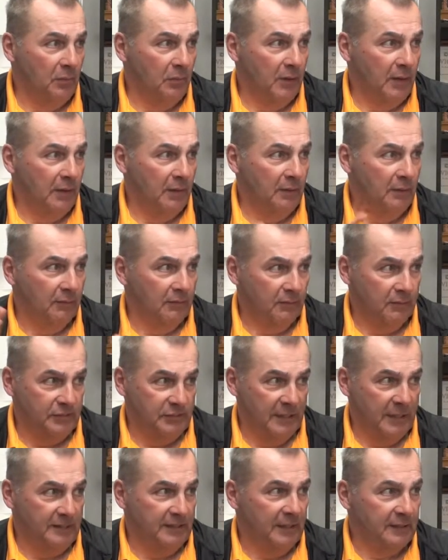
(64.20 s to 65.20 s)
well.
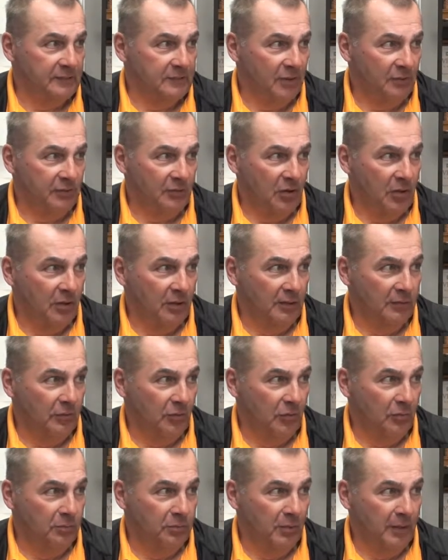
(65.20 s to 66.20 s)
She had that tough call at
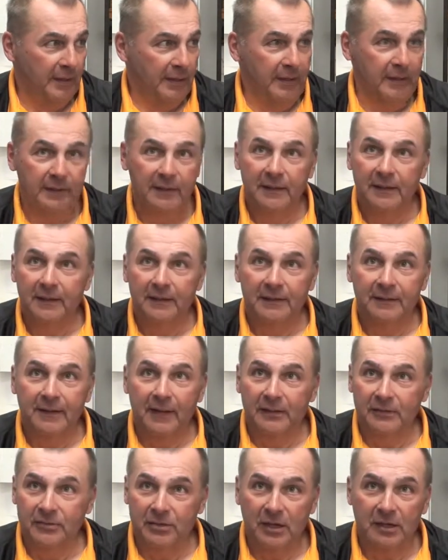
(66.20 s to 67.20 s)
home plate.
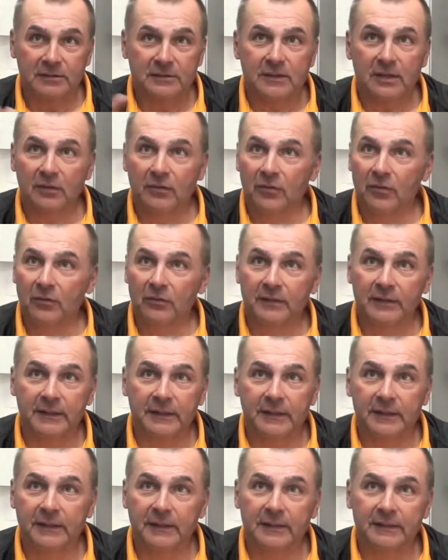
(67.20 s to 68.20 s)
It changed that whole
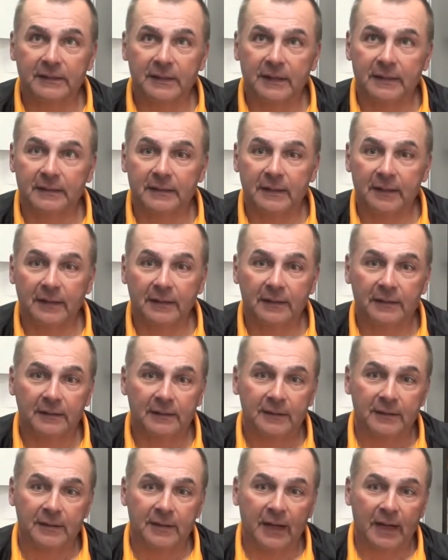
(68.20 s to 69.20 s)
inning, and then
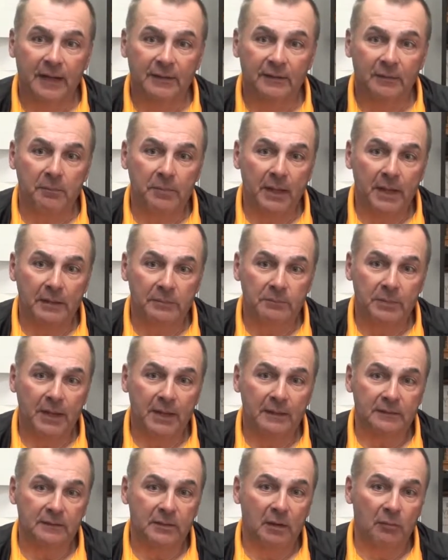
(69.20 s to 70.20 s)
and the
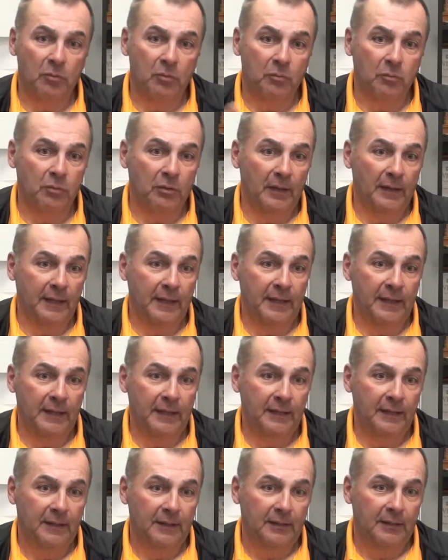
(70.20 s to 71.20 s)
bang double
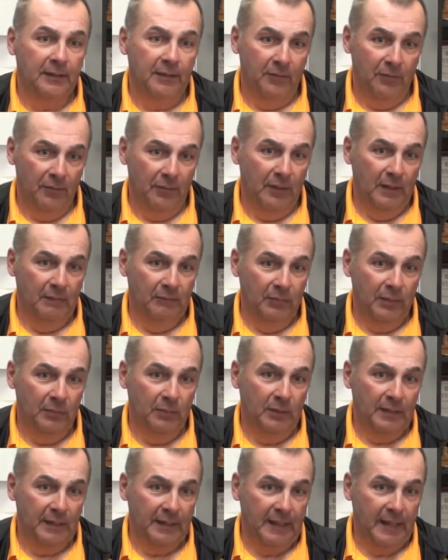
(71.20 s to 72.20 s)
play. If we
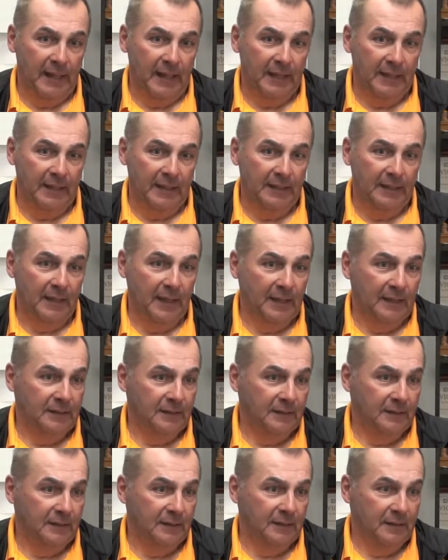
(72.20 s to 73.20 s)
would have got it on